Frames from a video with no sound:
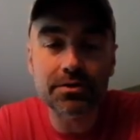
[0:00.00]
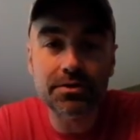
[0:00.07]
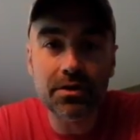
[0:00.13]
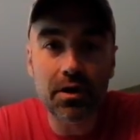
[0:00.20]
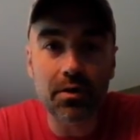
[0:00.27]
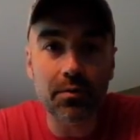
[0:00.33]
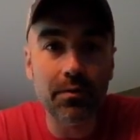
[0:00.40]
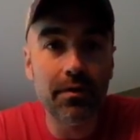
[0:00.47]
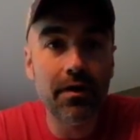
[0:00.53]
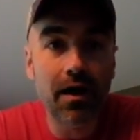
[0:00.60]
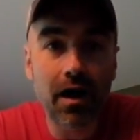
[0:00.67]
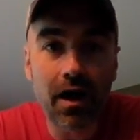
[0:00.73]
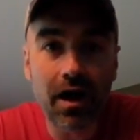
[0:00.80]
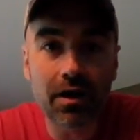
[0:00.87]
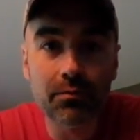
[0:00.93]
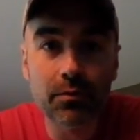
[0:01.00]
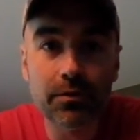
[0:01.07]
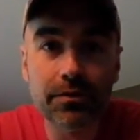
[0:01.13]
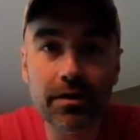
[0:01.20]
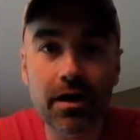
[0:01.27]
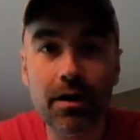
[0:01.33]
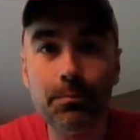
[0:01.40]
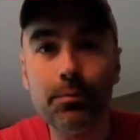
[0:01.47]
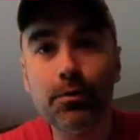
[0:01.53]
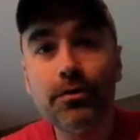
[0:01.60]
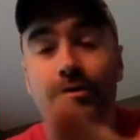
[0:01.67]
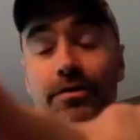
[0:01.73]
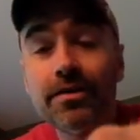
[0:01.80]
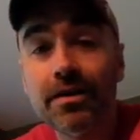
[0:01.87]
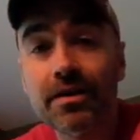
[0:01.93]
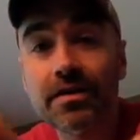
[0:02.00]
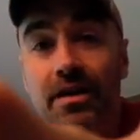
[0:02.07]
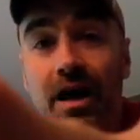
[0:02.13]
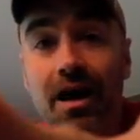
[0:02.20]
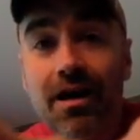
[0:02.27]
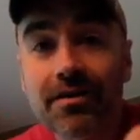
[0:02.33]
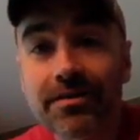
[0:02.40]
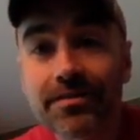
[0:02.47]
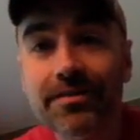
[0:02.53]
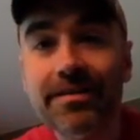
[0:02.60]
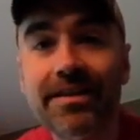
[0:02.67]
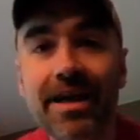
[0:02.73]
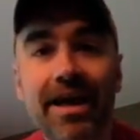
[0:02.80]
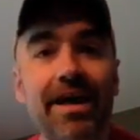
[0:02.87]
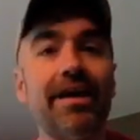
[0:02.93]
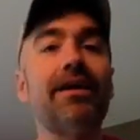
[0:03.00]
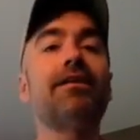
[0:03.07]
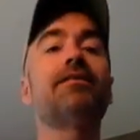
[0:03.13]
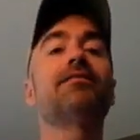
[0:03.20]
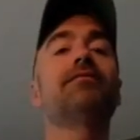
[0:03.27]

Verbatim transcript: So, onward, upward, gonna conquer the day.